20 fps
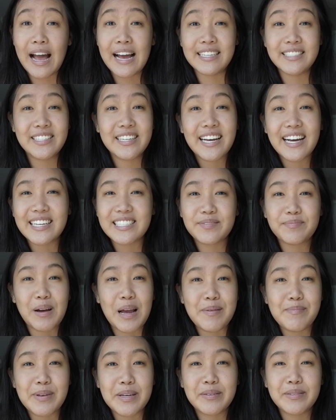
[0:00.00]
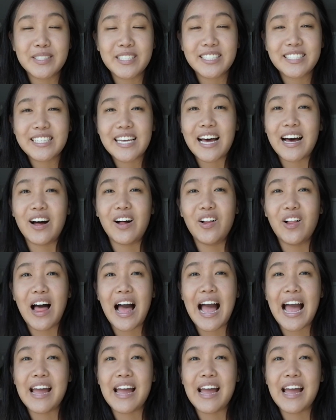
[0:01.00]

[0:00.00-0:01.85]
As you guys might be able to tell,